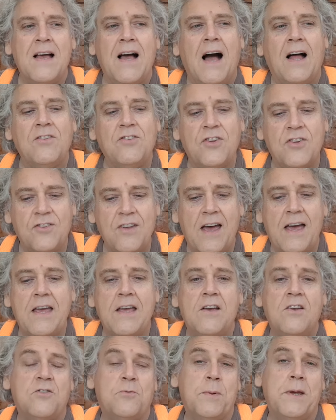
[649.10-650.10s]
And today
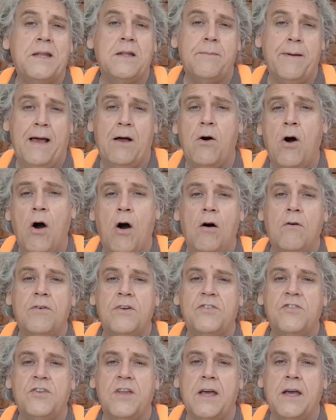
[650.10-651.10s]
has been about
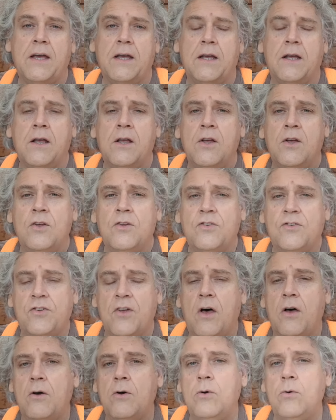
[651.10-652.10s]
harvesting.
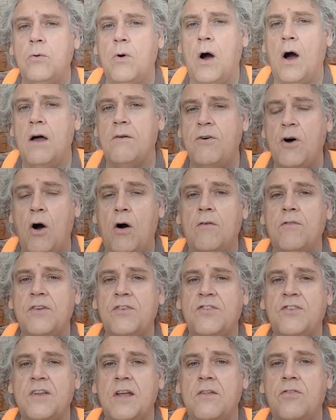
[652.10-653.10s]
So I've
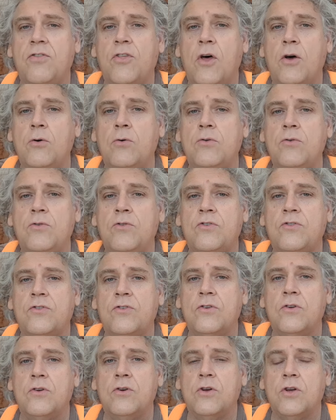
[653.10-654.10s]
harvested
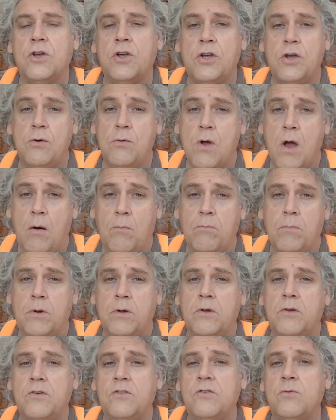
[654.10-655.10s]
those
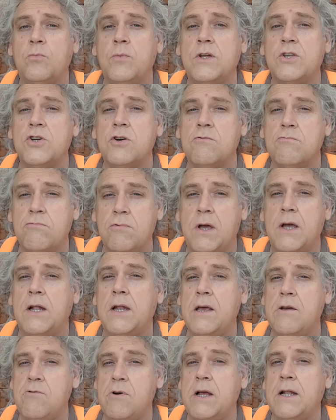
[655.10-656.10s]
cucumbers, which are
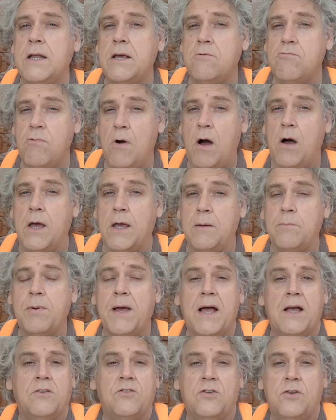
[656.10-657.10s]
really, really ripe,
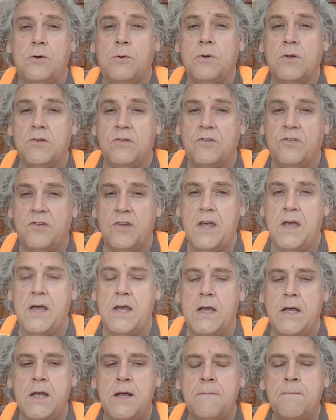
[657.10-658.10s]
as you can
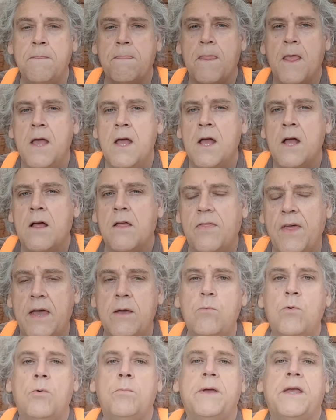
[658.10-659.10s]
see.
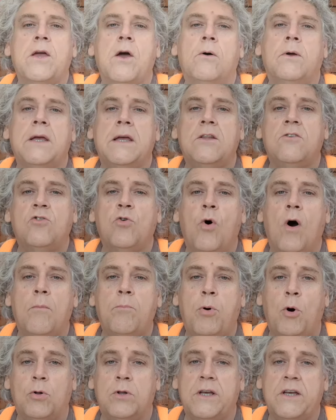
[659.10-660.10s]
They will be going into
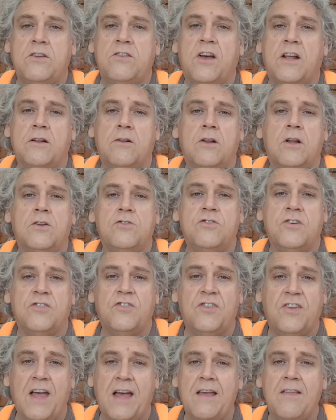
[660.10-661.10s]
our polytunnel and
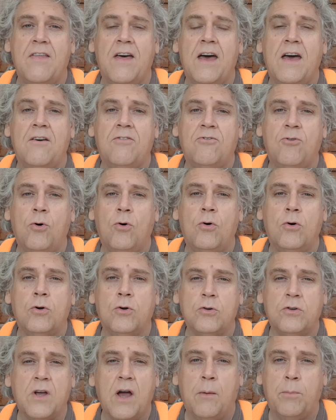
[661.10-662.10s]
just stay there for a
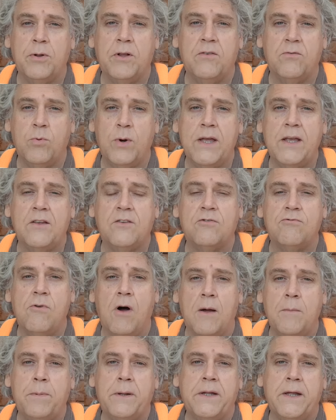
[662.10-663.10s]
good couple of weeks,
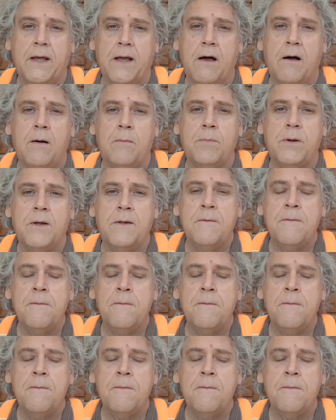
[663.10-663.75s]
ripening up.